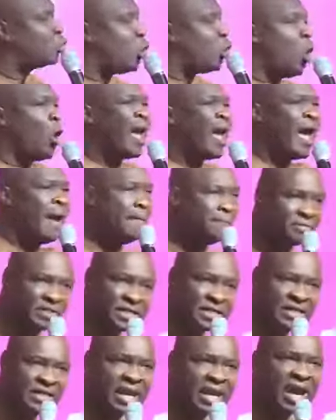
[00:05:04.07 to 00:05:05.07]
go
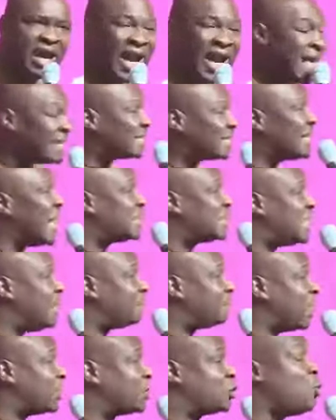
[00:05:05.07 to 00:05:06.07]
empty. Esther
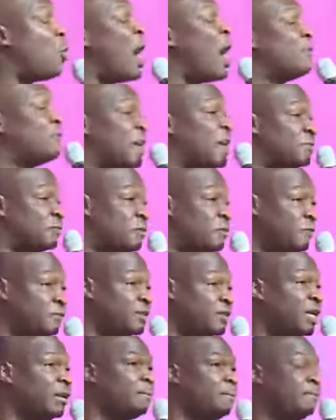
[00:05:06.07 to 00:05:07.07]
chapter 2 and verse
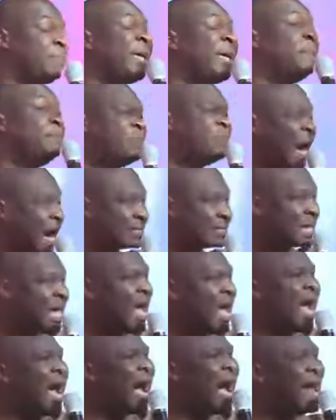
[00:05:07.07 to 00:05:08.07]
15, B part.
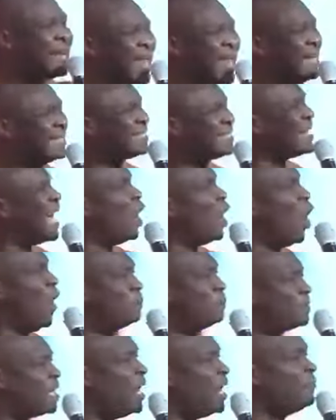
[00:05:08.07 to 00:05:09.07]
And Esther
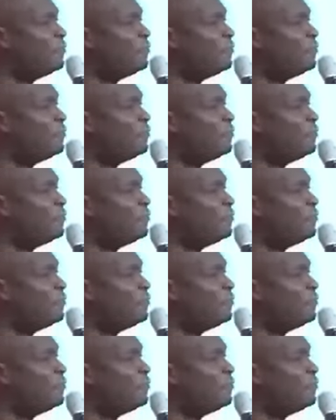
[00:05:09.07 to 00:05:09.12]
obtained